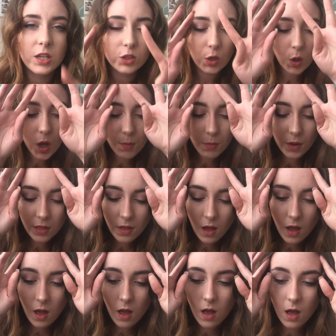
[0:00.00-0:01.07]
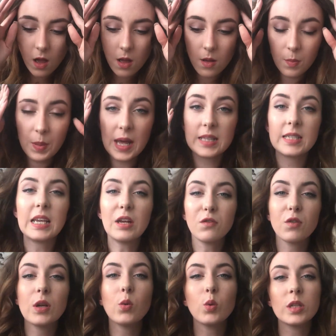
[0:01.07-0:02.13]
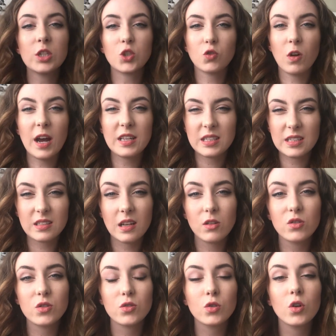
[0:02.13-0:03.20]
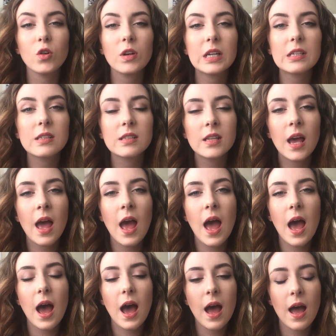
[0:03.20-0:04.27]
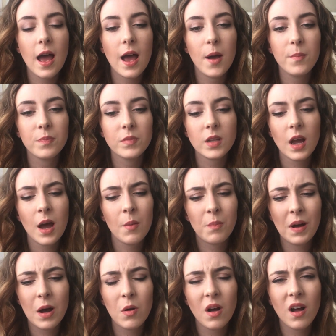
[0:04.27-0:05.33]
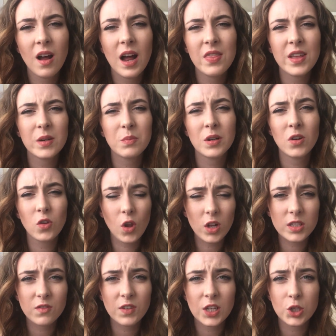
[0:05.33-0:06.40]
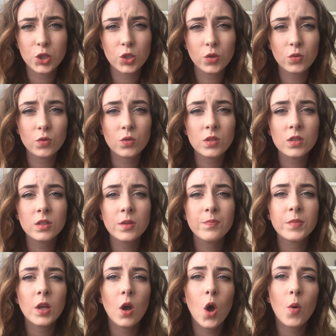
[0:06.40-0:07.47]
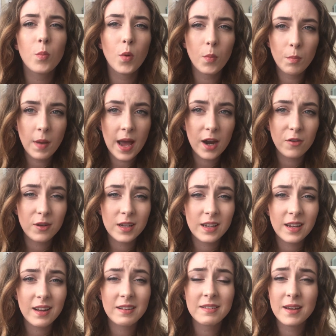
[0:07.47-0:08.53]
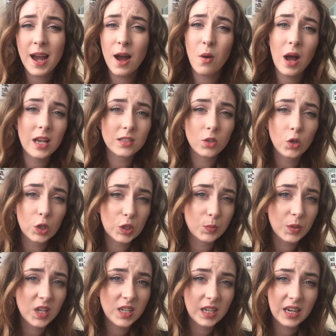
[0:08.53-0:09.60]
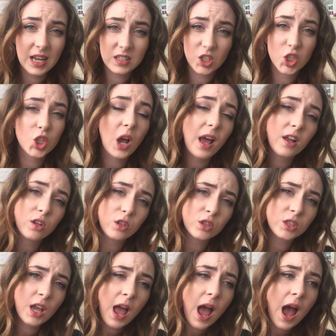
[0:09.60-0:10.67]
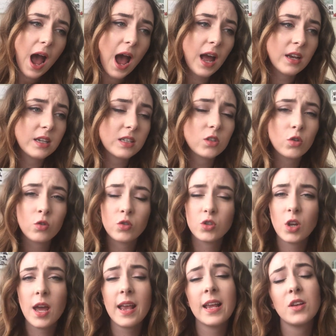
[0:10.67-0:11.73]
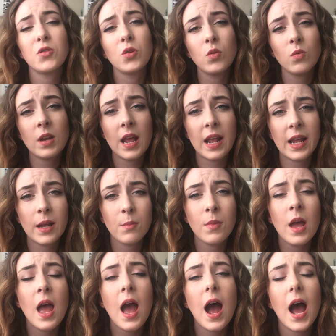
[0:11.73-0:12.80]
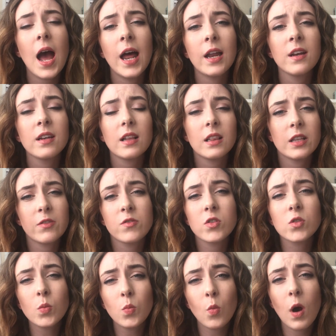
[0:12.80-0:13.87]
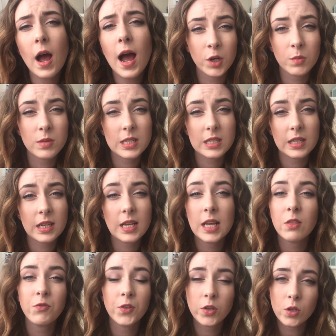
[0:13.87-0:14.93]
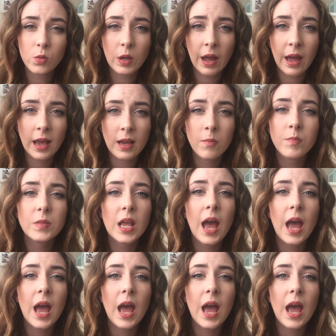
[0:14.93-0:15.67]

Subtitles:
So her mother, Betty, had frequently tried to sell stories about her, and there'd been a lot of issues. But Mary now has a husband and has a child and is under a new name and lives somewhere anonymously in the UK